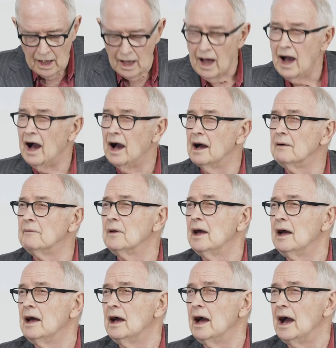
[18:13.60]

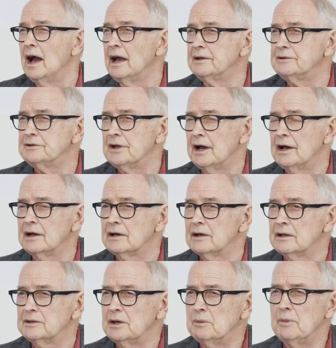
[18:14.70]
And
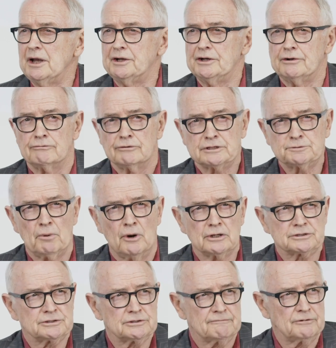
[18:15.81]
the immediate
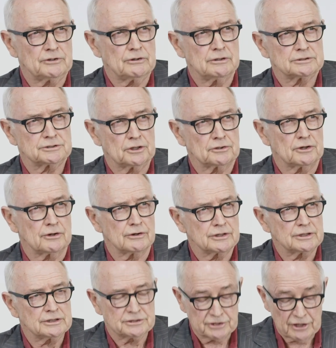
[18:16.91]
response of the US
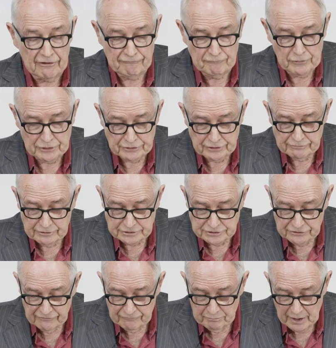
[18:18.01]
authorities, government and
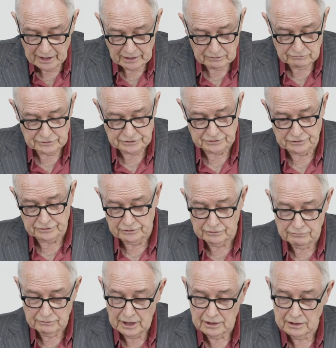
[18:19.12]
Reserve Bank, was
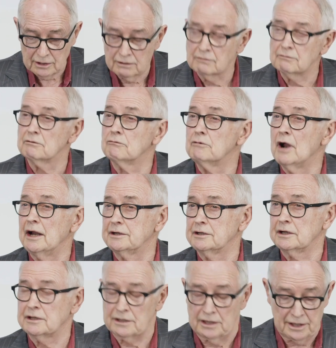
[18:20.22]
to
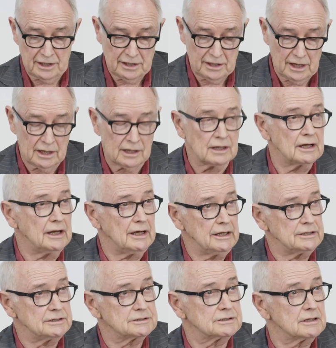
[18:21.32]
radically
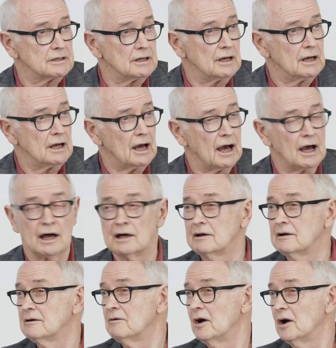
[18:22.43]
ease
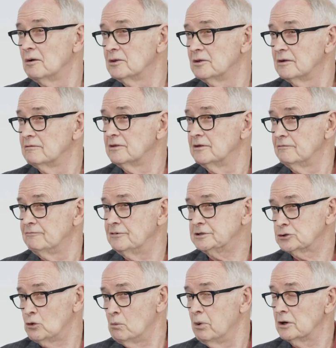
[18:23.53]
the
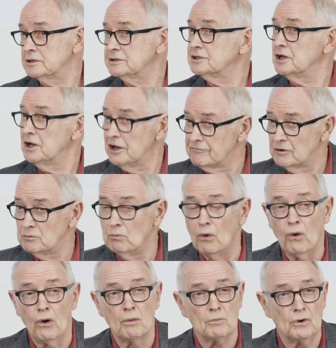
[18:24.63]
fiscal policy even
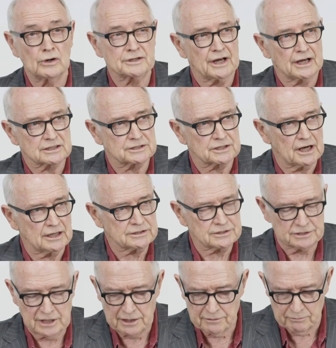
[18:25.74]
more tax
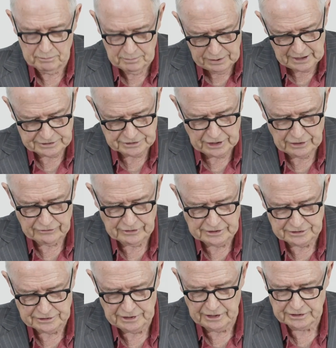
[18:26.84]
cuts and plus
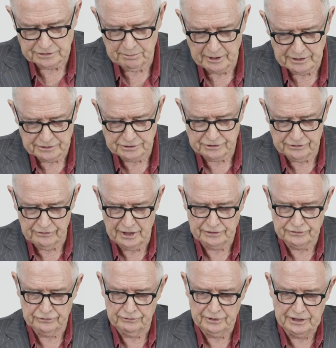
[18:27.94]
increases in expenditure, and
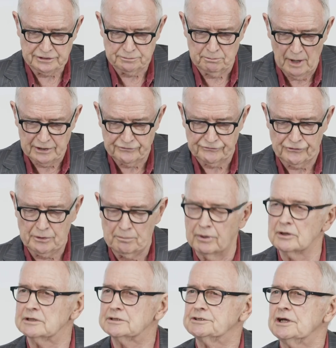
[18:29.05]
to ease monetary
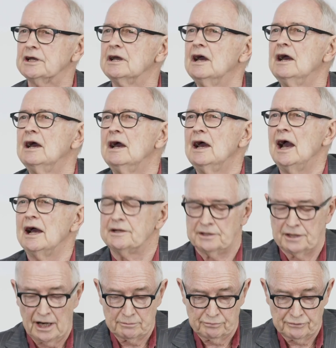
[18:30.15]
policy at an
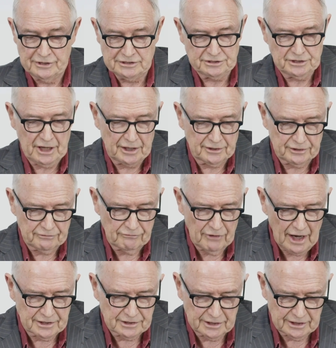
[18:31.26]
unprecedented
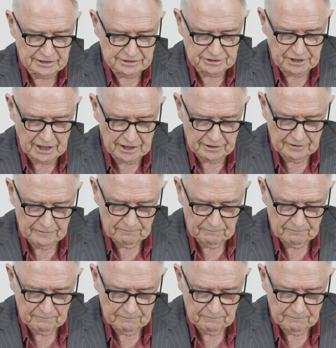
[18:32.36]
rate and extent.